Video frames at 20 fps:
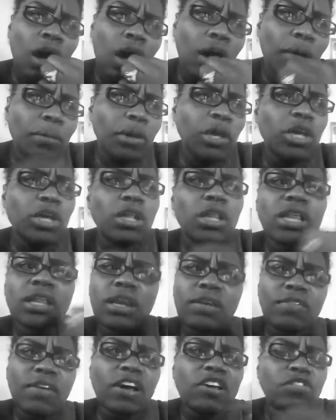heal,
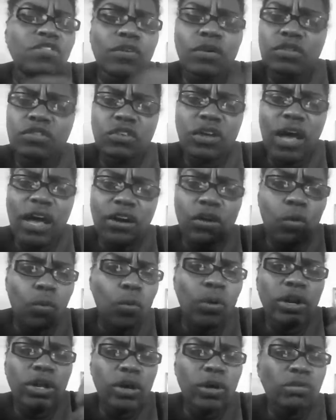and vice versa. I don't
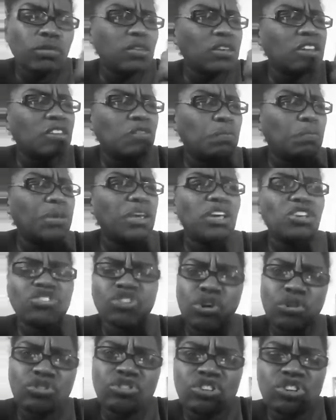want to go to these big
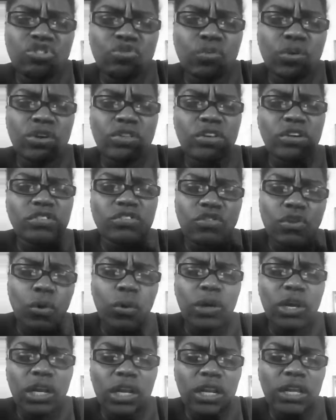churches where there's no
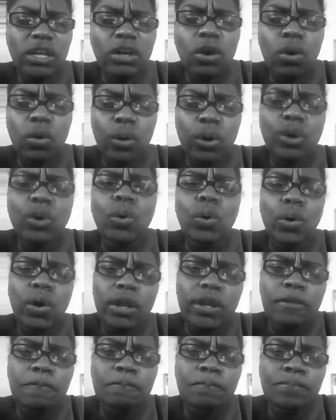healing going
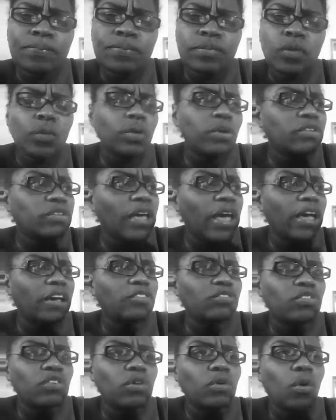on, where it's
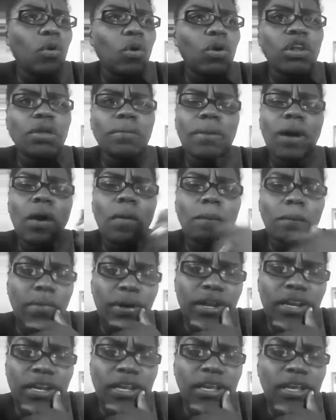actually all about
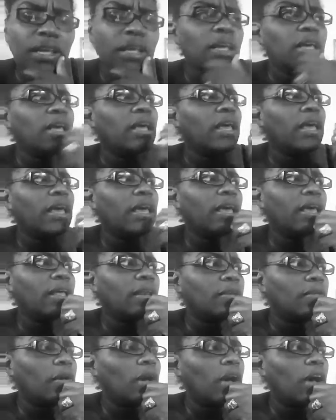money,
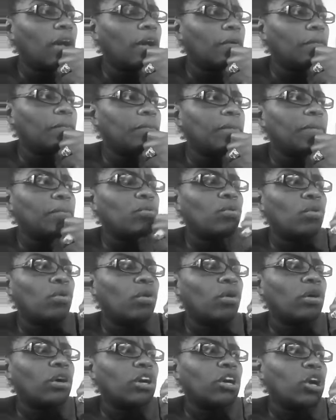and
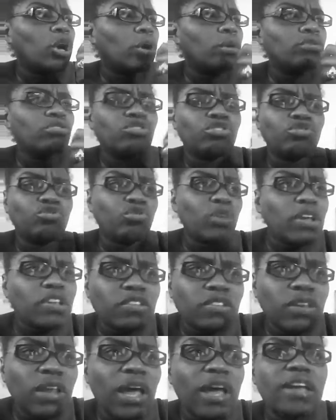people are encouraged to
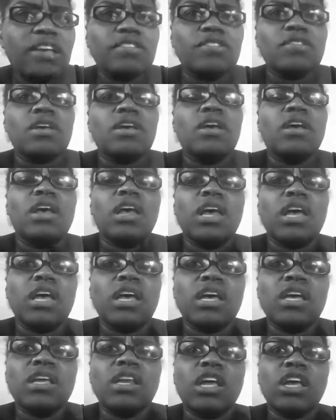dress nice
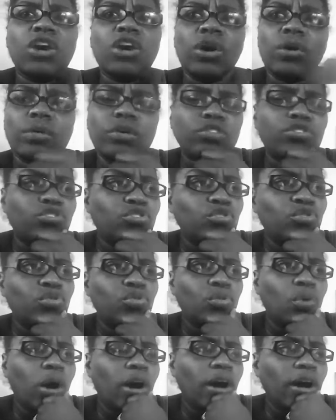and encouraged
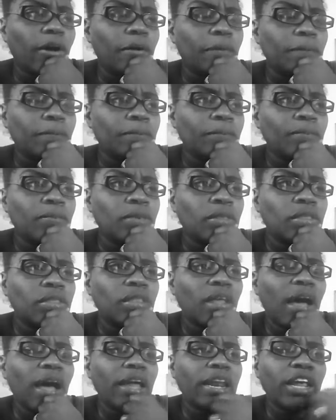to
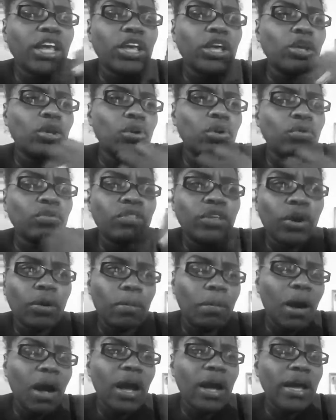not heal their
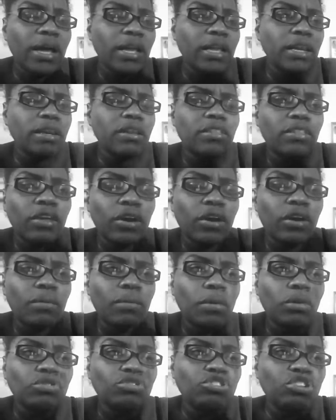mind, their
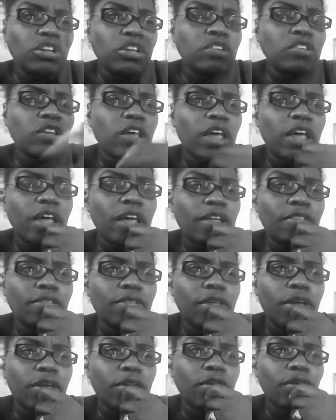emotions,
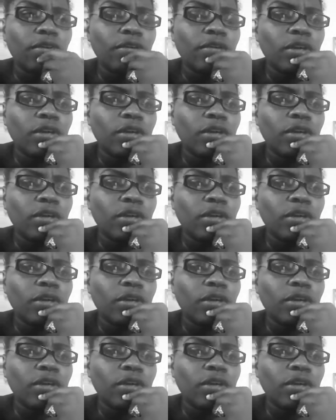and their